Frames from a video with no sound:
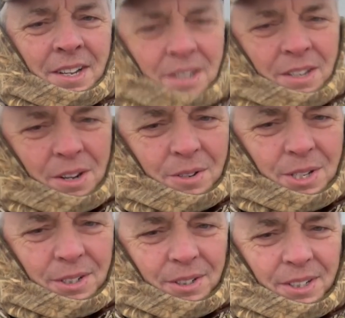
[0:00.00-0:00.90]

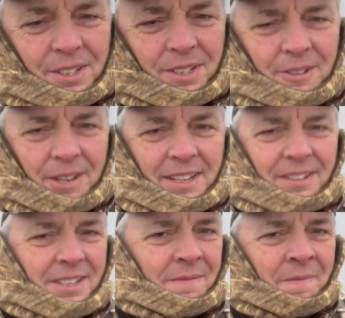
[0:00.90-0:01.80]
coastal New
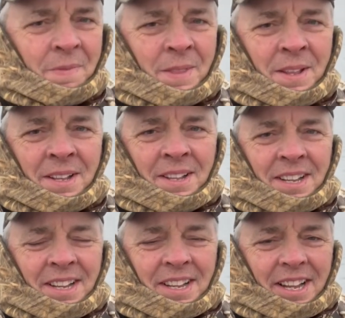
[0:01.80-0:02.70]
England,
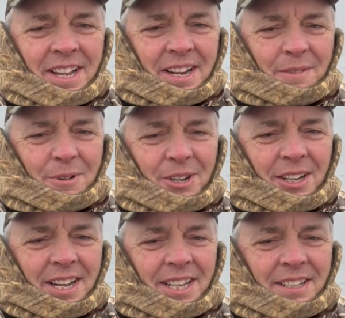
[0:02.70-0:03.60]
and I really
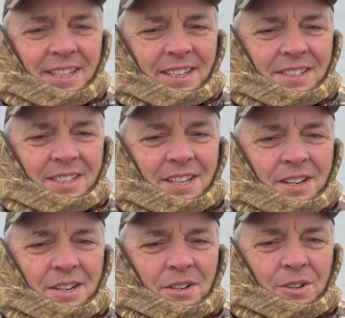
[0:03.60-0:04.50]
like these
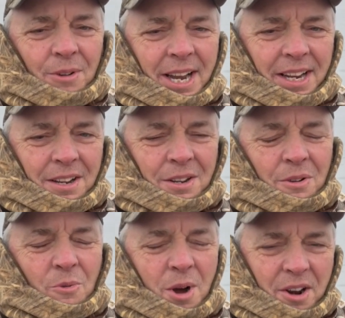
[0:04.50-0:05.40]
Down
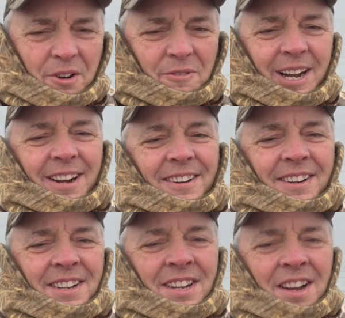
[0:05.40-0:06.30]
Waterfowl
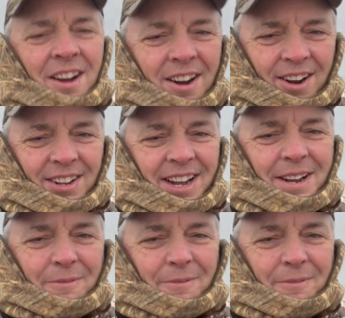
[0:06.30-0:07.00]
hardline